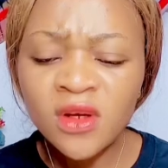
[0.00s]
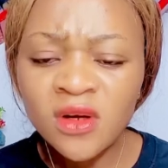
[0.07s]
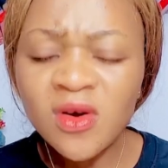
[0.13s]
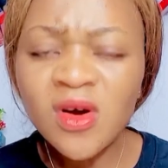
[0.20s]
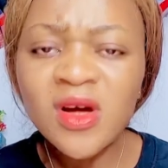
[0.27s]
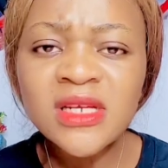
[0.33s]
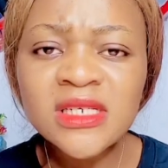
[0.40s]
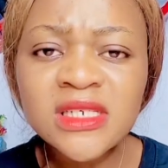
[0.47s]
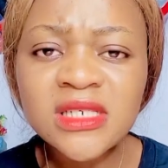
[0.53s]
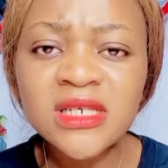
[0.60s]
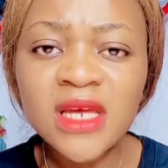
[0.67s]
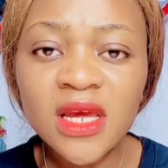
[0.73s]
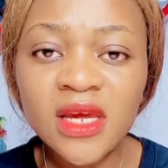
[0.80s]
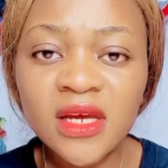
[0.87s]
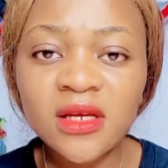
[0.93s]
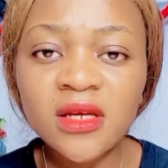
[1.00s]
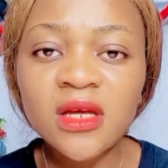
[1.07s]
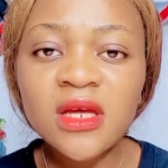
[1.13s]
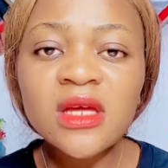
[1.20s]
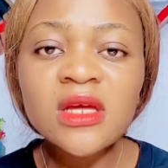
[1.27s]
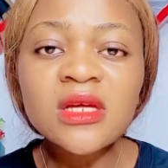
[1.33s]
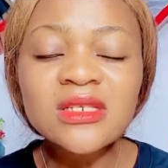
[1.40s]
God is saying
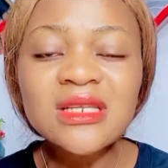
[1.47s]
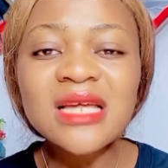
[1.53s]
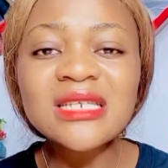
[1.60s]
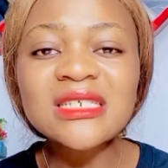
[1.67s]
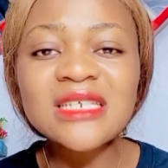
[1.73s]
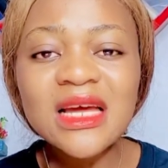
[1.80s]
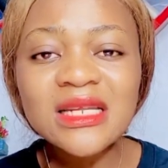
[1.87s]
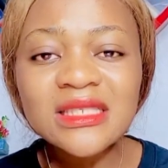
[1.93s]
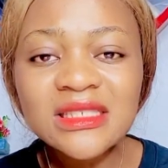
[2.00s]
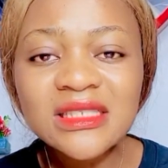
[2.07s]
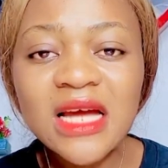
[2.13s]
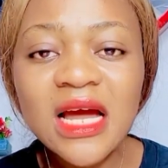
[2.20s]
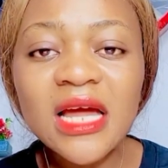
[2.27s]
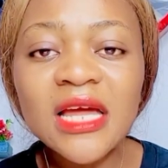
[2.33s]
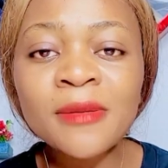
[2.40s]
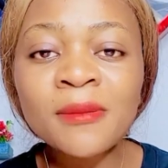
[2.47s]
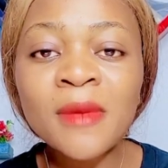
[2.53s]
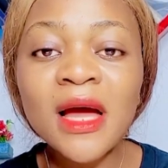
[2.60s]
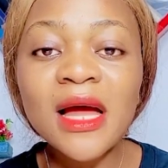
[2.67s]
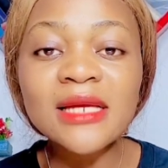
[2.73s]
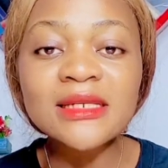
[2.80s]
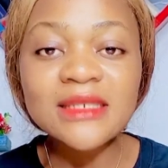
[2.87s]
that their time
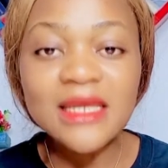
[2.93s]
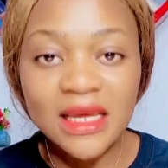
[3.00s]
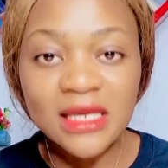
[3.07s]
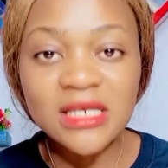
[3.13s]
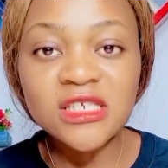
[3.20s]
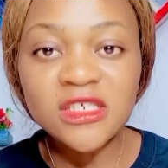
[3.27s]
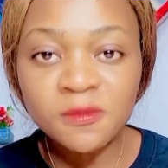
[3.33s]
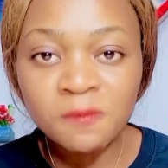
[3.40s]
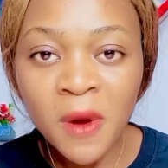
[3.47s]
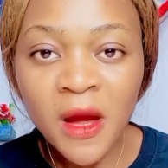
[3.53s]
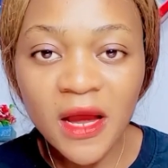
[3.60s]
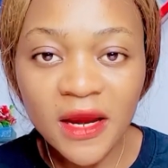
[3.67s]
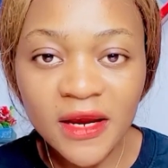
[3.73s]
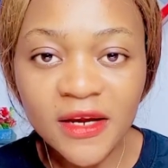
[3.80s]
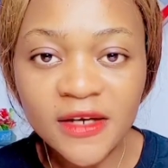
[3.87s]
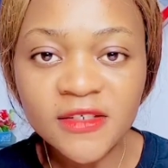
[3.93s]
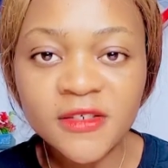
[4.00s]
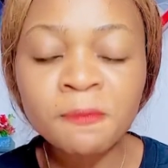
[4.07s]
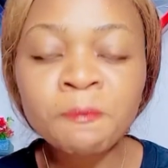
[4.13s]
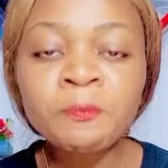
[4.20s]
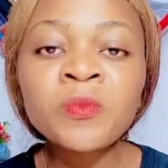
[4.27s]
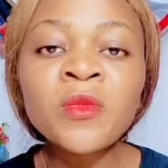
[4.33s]
has expired.
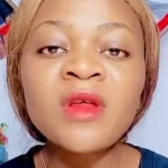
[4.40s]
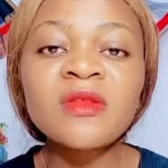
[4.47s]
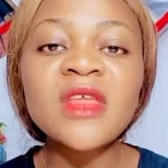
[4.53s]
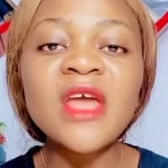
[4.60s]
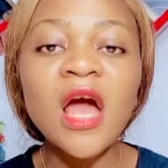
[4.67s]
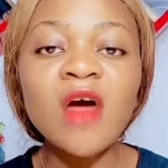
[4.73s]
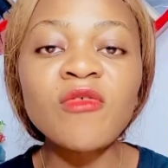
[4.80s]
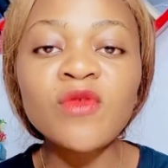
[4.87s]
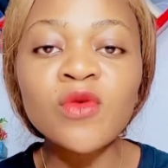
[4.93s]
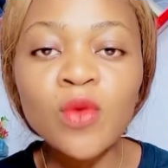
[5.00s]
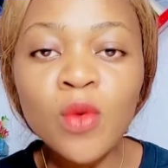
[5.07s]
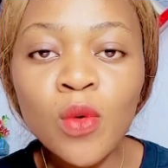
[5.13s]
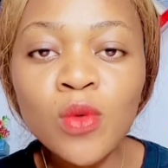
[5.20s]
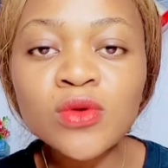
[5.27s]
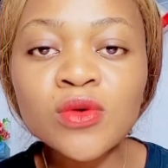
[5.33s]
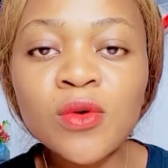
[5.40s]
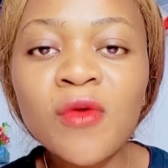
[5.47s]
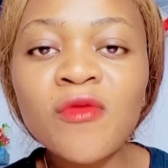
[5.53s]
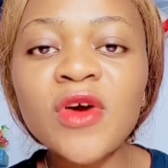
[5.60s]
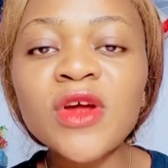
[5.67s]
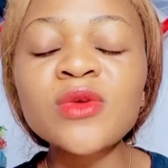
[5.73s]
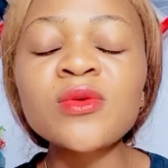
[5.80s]
They have ruled
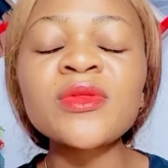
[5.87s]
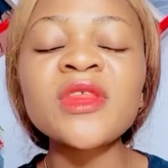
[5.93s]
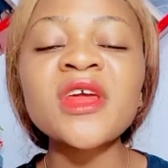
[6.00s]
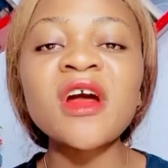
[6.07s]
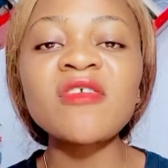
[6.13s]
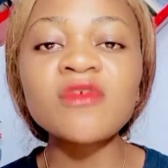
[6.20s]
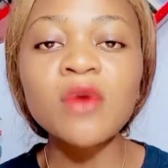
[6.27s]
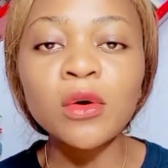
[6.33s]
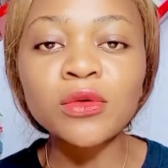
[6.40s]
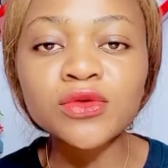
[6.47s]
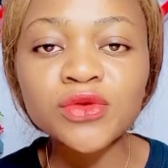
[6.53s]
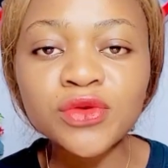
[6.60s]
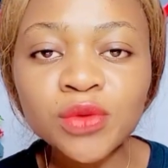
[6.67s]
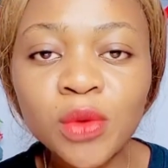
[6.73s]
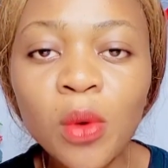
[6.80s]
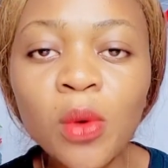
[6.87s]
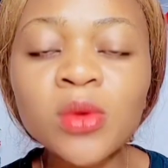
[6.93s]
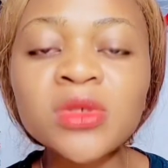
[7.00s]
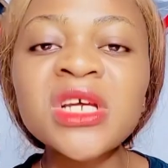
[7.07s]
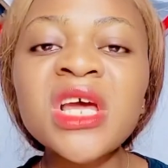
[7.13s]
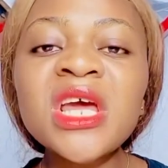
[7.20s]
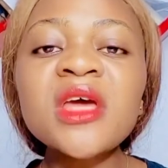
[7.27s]
over you, they have
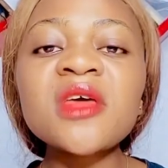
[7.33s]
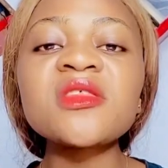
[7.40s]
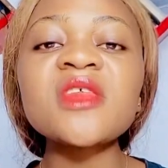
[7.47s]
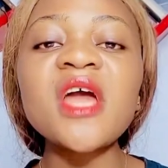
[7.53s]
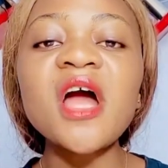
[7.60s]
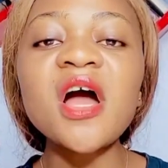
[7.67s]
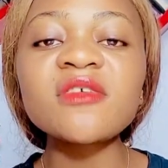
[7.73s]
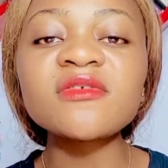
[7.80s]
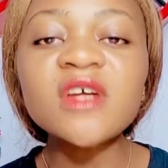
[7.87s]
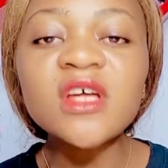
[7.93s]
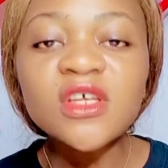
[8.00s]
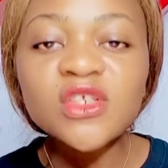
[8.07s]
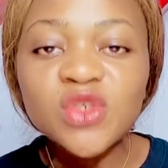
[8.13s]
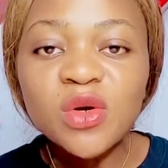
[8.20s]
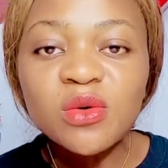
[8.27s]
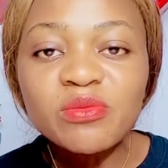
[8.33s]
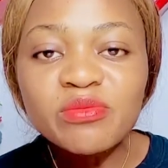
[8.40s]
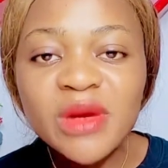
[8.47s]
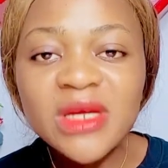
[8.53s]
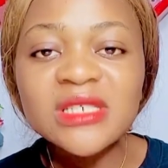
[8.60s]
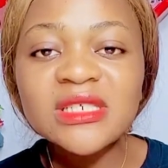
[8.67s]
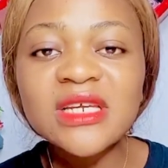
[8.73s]
controlled, they have
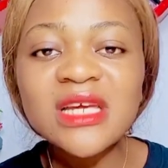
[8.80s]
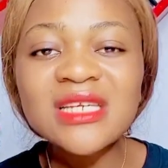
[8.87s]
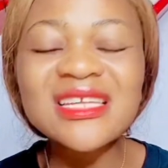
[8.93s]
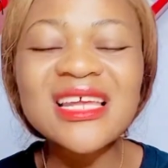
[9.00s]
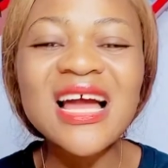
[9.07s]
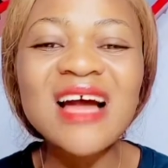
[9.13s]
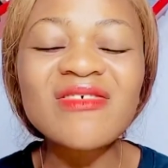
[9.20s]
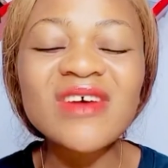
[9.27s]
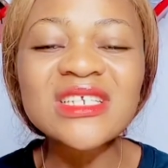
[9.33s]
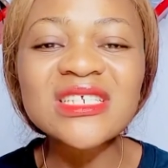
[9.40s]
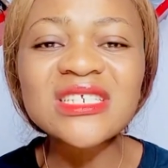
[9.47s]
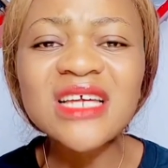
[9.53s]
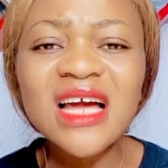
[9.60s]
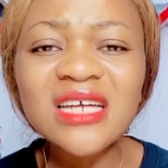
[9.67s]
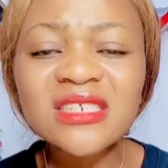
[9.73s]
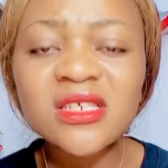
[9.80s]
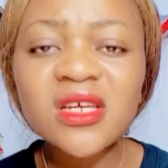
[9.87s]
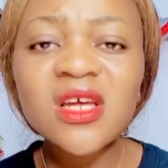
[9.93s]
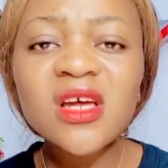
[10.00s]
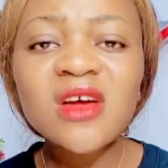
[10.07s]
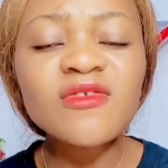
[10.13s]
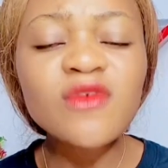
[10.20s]
tormented, they have attacked
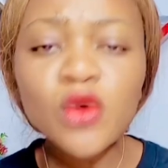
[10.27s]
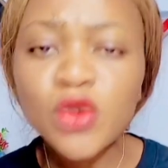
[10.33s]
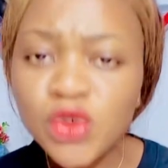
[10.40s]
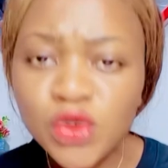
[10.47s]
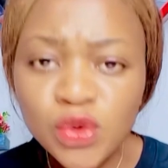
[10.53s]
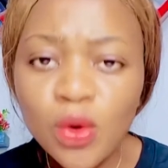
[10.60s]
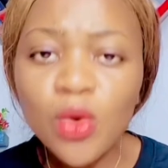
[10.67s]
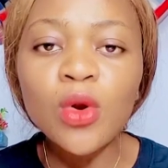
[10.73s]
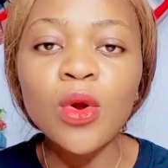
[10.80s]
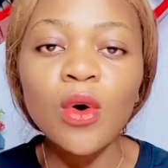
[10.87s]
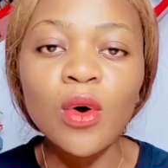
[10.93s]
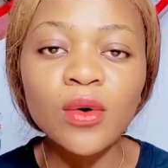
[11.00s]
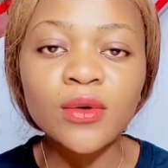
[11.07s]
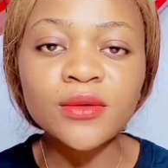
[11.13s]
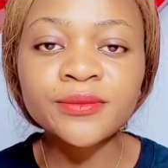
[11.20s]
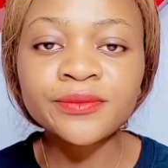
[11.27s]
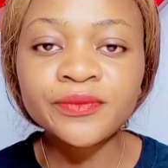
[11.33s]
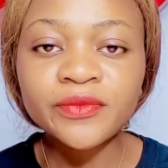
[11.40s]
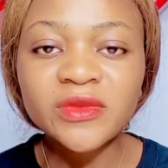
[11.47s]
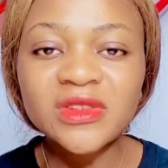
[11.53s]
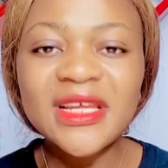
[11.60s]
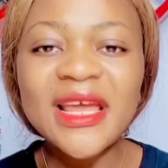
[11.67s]
for so long.
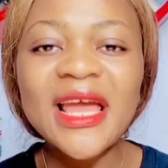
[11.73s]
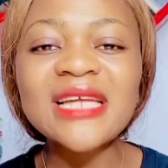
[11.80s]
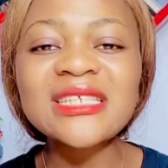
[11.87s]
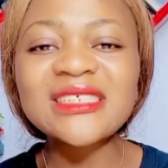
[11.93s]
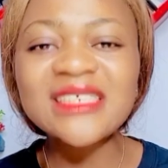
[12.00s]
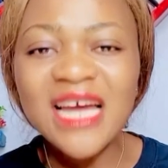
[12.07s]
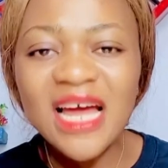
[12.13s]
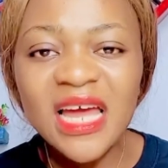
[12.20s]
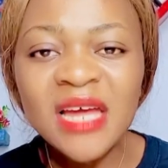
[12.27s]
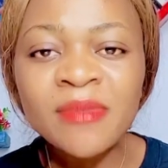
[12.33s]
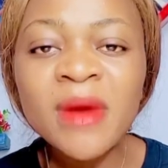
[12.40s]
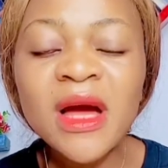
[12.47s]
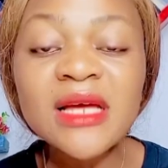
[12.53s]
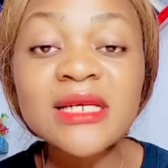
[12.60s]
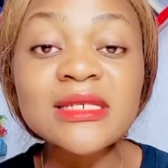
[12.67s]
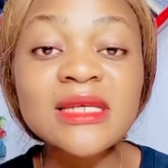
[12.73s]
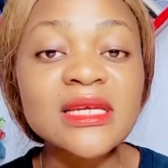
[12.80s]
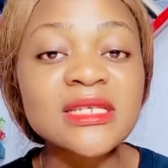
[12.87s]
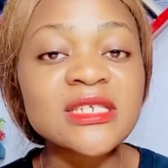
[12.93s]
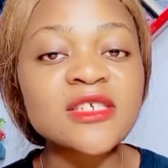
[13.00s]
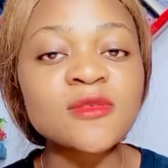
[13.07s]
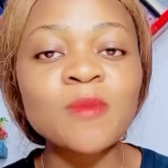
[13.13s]
Their time has
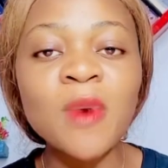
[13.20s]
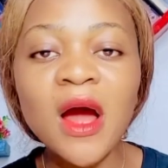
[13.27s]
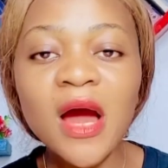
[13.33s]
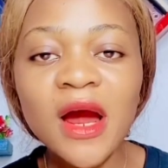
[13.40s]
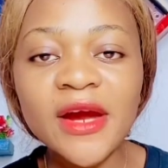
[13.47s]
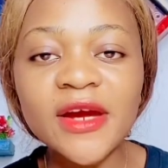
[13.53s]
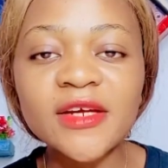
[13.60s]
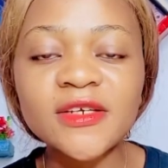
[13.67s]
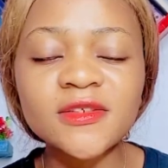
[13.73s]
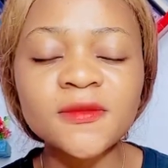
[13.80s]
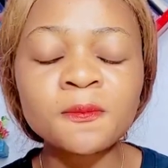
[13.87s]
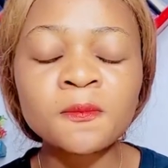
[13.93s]
expired.